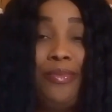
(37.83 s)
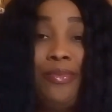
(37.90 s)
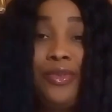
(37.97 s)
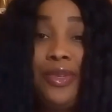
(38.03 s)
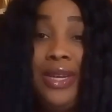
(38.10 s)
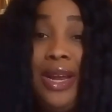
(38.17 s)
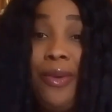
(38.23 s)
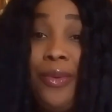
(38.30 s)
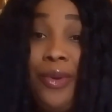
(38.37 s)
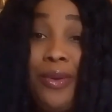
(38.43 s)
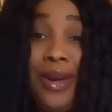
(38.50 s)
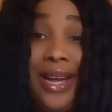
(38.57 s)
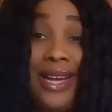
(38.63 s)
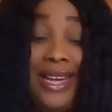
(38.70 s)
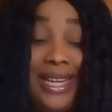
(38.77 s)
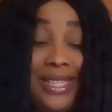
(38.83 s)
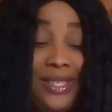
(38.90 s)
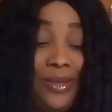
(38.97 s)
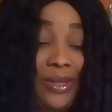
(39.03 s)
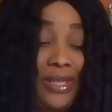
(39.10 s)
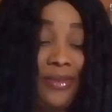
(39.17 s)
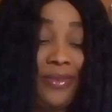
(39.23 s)
so that you can
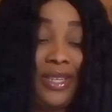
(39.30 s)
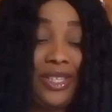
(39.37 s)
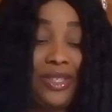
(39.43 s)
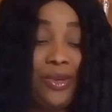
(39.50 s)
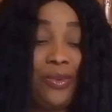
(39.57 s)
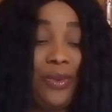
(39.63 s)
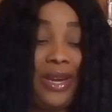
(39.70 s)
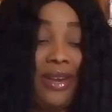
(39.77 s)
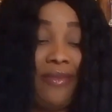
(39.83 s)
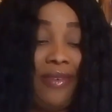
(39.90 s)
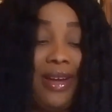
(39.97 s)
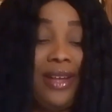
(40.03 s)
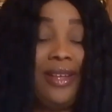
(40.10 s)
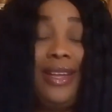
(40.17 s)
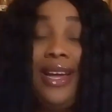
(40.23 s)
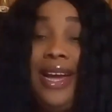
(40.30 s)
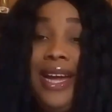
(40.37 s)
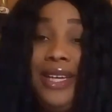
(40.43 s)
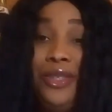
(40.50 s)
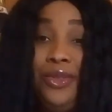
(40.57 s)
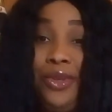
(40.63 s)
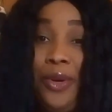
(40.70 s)
get notification whenever
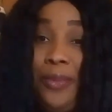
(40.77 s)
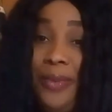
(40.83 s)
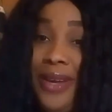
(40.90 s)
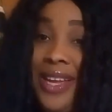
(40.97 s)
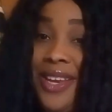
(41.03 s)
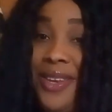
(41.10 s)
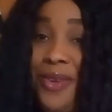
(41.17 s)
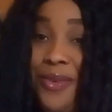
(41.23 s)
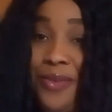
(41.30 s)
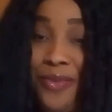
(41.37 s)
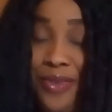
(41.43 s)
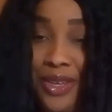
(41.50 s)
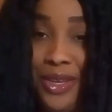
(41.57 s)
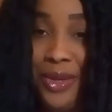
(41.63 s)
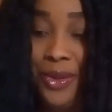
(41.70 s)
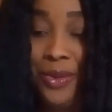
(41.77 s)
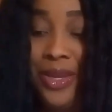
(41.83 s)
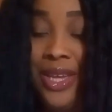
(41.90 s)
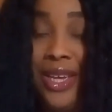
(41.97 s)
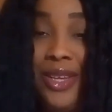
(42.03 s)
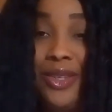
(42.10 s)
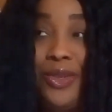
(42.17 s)
I drop a new video.
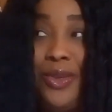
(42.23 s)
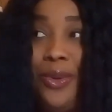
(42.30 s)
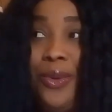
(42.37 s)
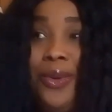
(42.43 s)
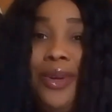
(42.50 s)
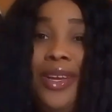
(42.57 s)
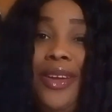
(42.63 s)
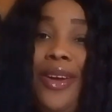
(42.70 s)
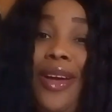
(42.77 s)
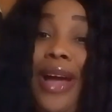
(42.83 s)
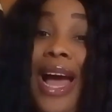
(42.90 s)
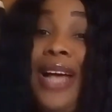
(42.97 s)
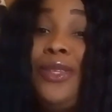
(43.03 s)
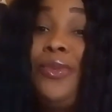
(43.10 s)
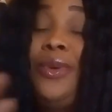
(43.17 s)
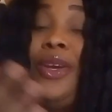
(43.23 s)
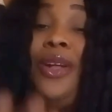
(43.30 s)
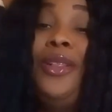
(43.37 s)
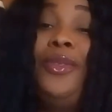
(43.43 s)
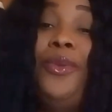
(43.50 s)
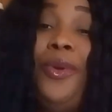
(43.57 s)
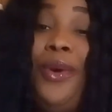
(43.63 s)
So as we
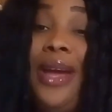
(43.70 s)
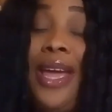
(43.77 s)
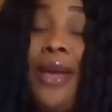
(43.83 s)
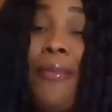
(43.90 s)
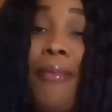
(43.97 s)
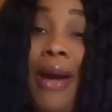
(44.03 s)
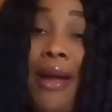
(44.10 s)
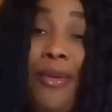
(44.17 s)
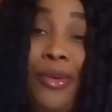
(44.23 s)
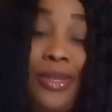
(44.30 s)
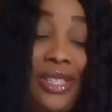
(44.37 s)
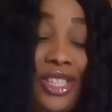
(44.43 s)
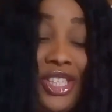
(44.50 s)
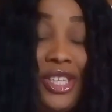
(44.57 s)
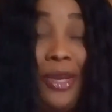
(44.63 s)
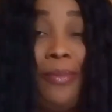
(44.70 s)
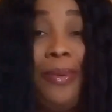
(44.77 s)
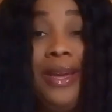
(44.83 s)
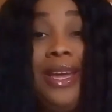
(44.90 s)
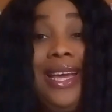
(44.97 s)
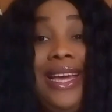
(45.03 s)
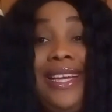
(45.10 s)
all know, Emmarose
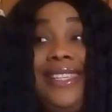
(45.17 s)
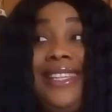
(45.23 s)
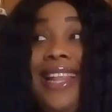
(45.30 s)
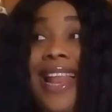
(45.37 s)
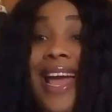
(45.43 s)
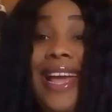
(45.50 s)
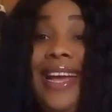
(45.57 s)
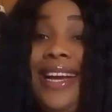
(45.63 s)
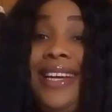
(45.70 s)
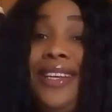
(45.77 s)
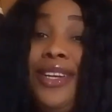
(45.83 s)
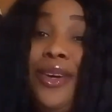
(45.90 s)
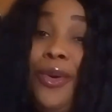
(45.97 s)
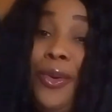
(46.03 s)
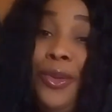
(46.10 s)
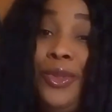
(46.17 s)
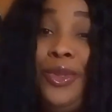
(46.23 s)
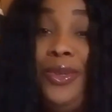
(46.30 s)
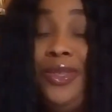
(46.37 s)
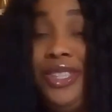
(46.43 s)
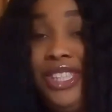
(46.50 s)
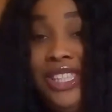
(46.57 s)
ship is like
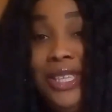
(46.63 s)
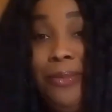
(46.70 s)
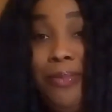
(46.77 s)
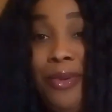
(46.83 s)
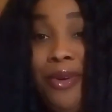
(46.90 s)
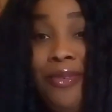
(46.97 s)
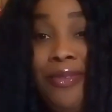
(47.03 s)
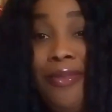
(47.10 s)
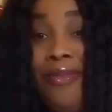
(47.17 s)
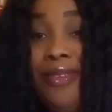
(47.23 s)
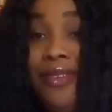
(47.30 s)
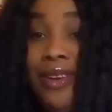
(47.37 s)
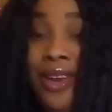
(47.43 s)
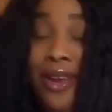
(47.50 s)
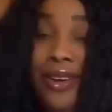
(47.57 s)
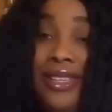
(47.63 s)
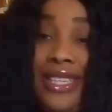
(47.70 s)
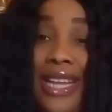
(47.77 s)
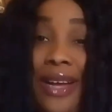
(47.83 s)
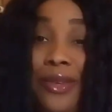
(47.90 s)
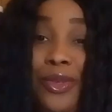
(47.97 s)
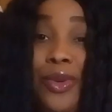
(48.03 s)
ozone ship of
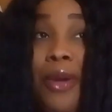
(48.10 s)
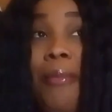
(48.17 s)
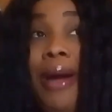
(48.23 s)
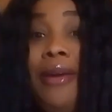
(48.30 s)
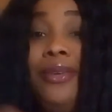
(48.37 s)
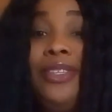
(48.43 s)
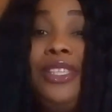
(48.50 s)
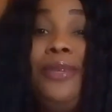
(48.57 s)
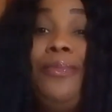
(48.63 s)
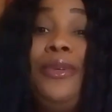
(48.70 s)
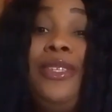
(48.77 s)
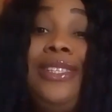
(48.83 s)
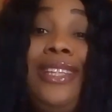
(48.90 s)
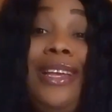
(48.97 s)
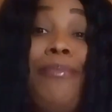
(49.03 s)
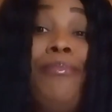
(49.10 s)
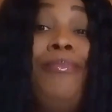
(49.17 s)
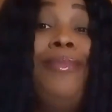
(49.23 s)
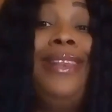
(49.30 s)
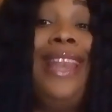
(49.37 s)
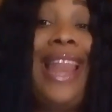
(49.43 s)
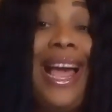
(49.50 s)
lockdown. So Emmarose ship is the
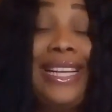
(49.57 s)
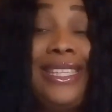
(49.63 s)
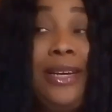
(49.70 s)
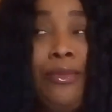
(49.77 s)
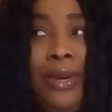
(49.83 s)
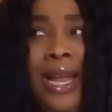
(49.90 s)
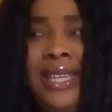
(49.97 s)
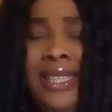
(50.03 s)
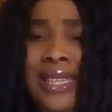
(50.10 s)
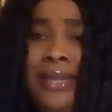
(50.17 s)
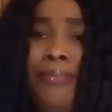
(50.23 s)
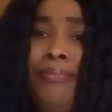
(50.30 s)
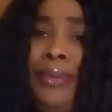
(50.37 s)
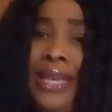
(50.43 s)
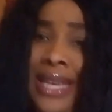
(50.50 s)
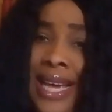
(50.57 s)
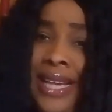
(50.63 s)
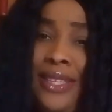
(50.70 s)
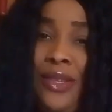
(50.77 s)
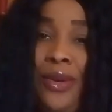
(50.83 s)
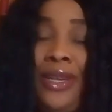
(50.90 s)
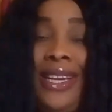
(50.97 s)
largest, will I say the
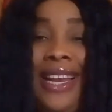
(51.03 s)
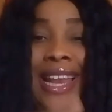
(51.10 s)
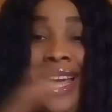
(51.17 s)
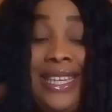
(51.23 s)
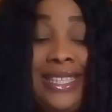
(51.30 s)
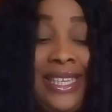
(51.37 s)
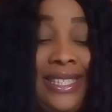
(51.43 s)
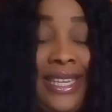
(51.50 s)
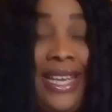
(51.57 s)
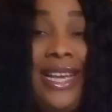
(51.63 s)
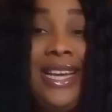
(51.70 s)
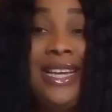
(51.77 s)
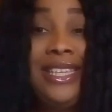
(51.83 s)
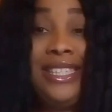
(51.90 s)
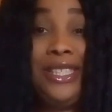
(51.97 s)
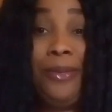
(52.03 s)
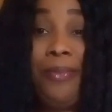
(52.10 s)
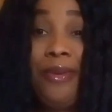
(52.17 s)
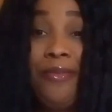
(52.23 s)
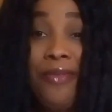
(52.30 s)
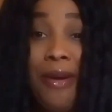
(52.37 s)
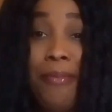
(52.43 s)
biggest or the largest
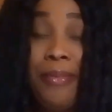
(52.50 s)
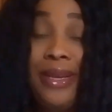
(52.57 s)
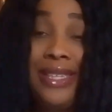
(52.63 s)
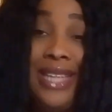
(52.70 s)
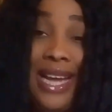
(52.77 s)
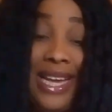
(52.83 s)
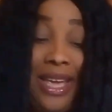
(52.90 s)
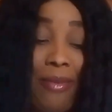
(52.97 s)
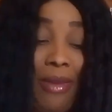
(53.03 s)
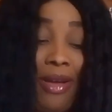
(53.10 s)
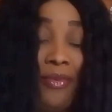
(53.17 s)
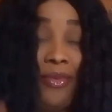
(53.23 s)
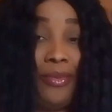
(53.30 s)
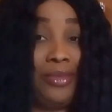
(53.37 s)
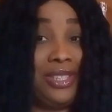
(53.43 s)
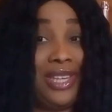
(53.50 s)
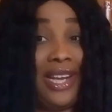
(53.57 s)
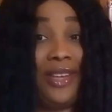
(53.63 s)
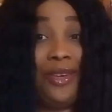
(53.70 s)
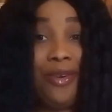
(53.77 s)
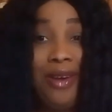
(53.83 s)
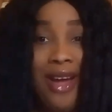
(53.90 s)
shipping fan base that came out from
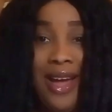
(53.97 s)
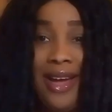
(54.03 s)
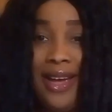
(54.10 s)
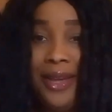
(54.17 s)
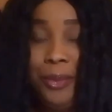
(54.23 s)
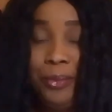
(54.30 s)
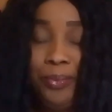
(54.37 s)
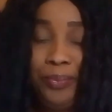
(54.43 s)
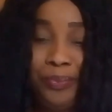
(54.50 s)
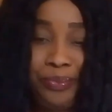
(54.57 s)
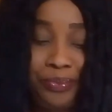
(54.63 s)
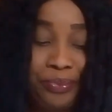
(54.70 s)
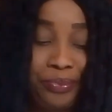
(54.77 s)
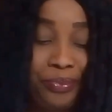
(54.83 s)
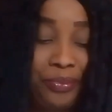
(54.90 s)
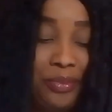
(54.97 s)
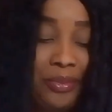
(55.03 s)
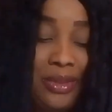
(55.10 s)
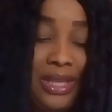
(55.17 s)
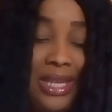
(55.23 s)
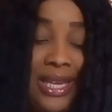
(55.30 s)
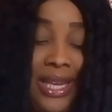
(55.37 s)
Shine Your Eye.
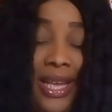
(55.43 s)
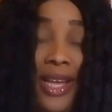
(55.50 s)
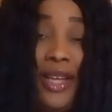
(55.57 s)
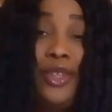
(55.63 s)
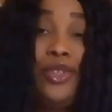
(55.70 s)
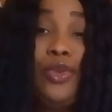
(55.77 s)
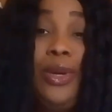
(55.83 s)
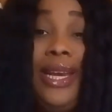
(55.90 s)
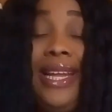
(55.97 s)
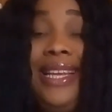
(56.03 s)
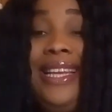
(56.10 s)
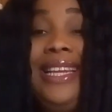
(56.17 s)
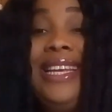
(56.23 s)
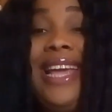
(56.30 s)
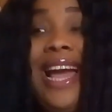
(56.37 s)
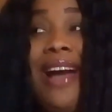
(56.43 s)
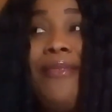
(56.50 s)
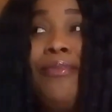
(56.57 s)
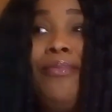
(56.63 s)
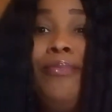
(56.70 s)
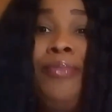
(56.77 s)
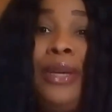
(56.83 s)
So lately they
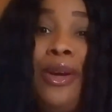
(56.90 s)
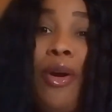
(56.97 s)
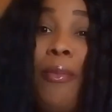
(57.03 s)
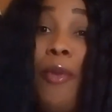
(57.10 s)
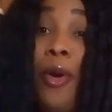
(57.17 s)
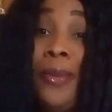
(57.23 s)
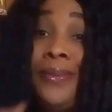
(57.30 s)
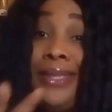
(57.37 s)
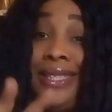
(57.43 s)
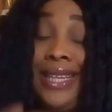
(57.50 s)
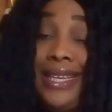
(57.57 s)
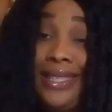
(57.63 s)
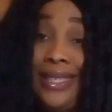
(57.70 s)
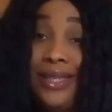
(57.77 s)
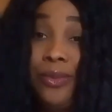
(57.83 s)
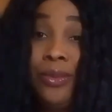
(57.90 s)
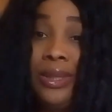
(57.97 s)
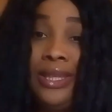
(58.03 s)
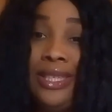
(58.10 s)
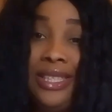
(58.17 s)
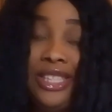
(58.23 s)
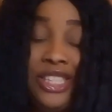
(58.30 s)
have become obsessed
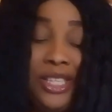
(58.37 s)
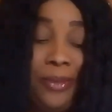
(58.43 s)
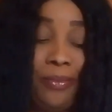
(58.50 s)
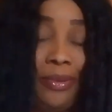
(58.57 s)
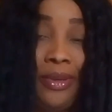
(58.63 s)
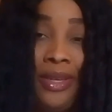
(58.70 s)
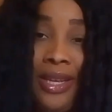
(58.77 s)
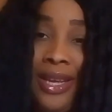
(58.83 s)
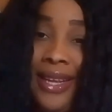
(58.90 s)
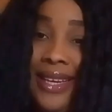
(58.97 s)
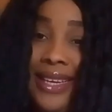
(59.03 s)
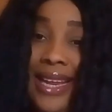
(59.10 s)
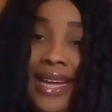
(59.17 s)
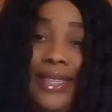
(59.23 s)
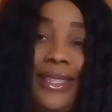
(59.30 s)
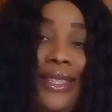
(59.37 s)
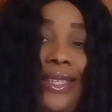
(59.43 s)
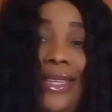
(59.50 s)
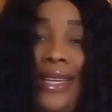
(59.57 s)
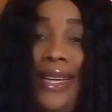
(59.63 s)
with the ship, that